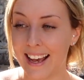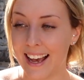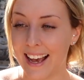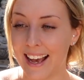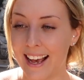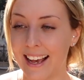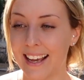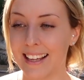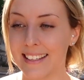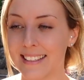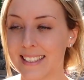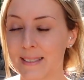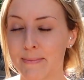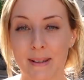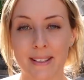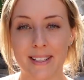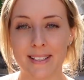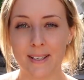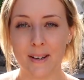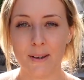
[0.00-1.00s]
and
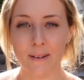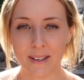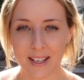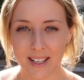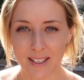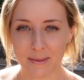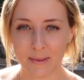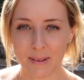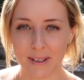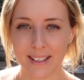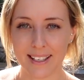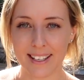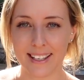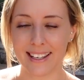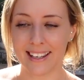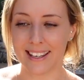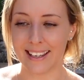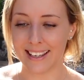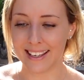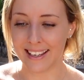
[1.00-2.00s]
spent his whole life
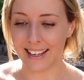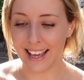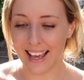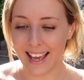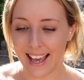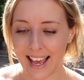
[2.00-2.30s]
working here,